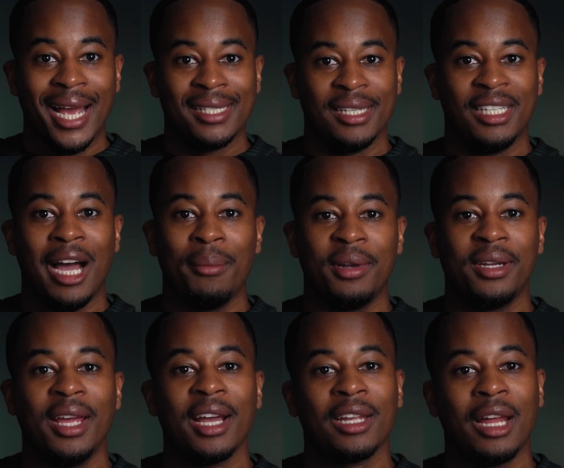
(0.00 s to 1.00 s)
as a dominant
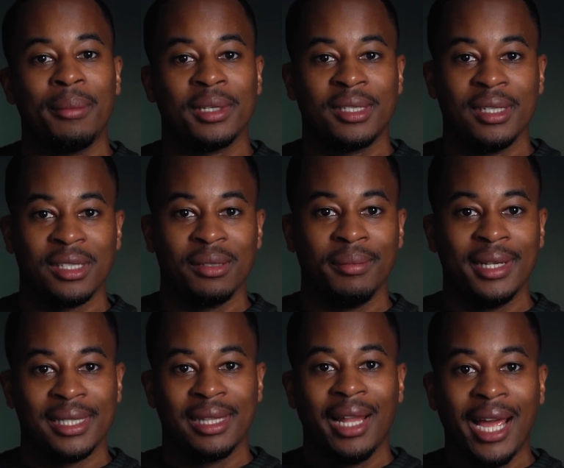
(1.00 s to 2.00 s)
economic system,
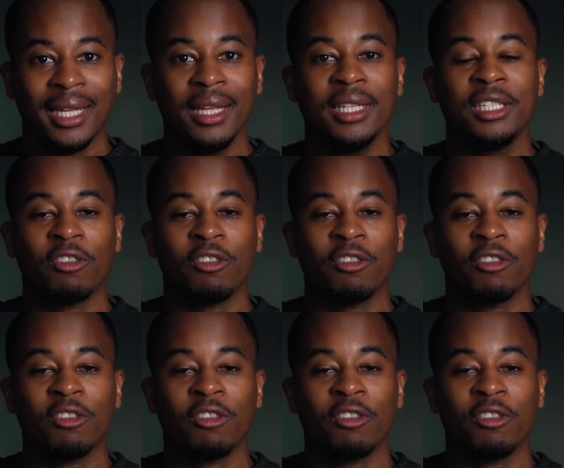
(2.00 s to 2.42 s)
is likely to